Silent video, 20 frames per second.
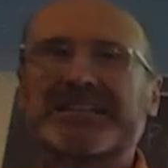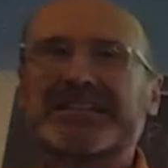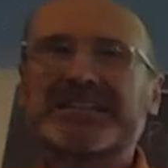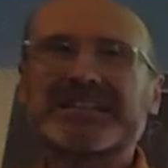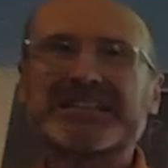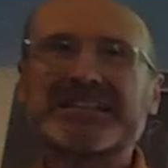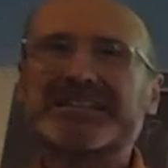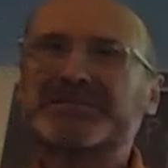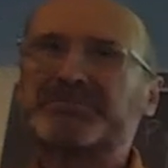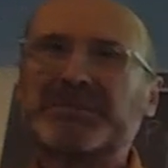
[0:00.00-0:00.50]

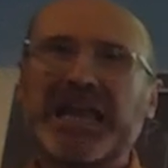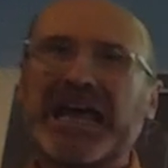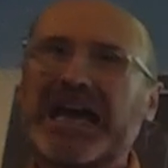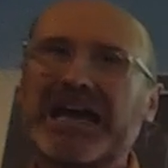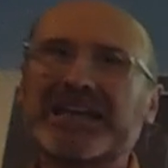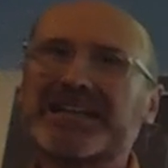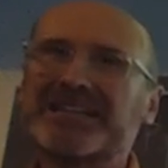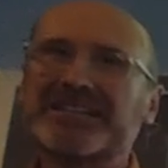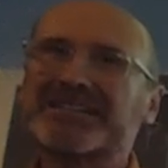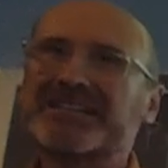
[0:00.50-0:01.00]
his
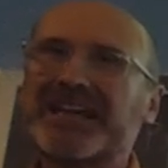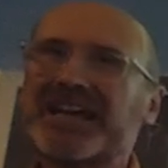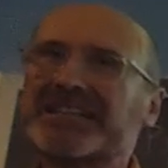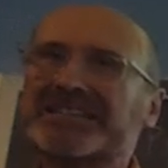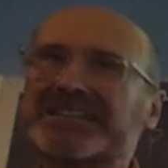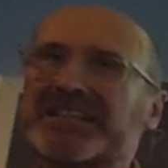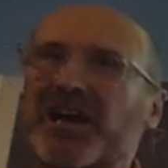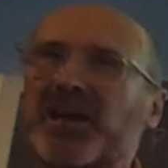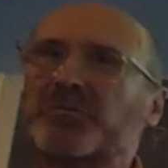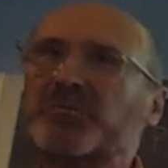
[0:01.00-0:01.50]
plan
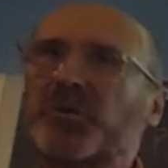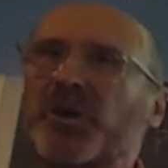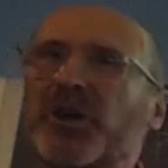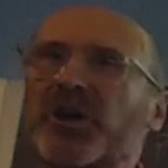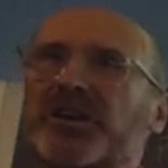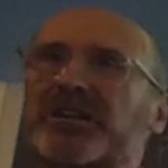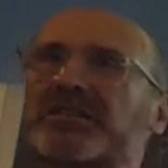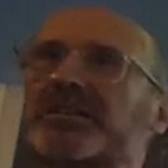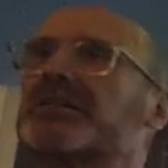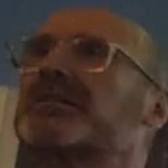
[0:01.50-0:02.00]
has not
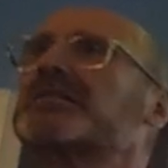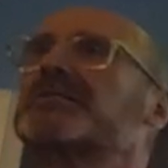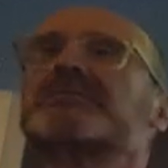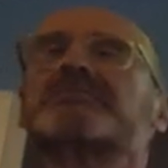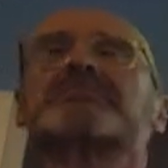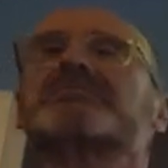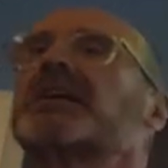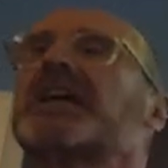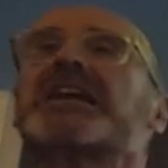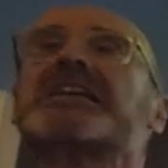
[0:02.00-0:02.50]
worked.
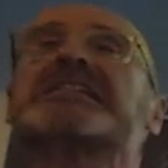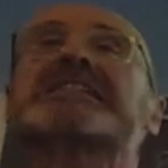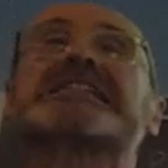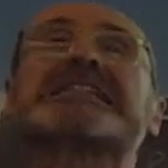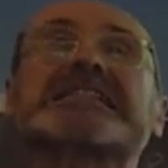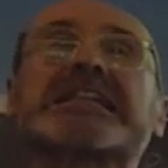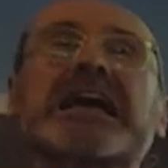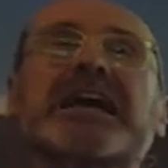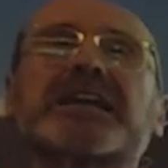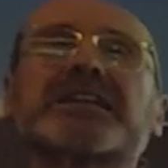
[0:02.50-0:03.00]

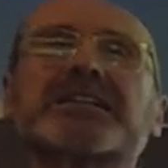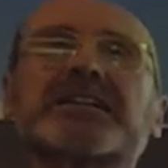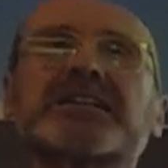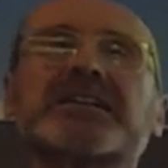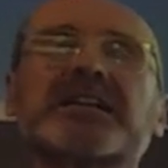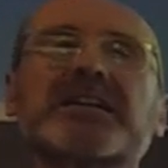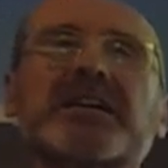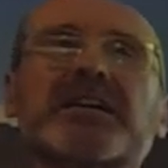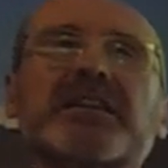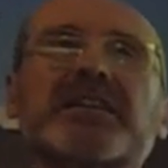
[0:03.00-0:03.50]
Instead,
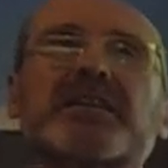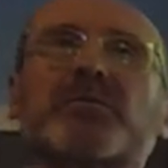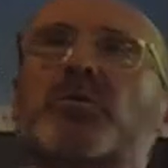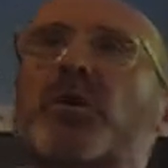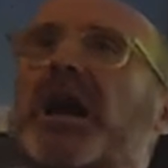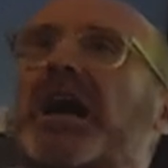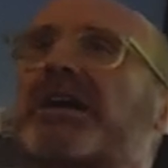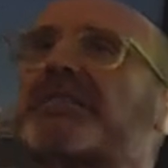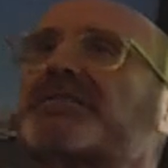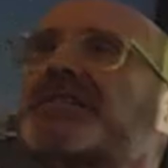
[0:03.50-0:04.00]
the wife